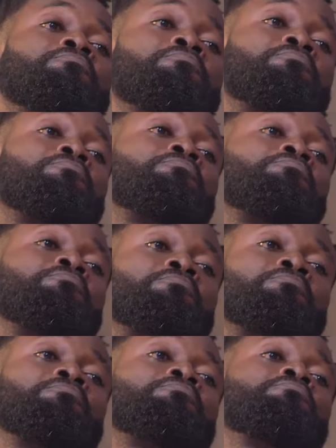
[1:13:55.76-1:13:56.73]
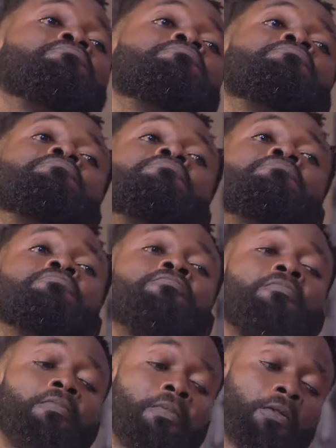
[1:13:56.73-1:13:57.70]
what he did to me. No
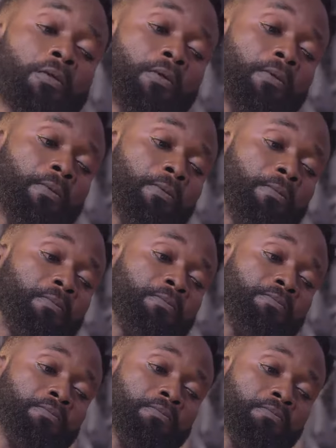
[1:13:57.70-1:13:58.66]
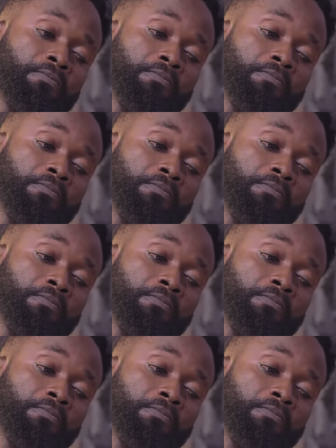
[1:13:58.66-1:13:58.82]
apologies or whatsoever.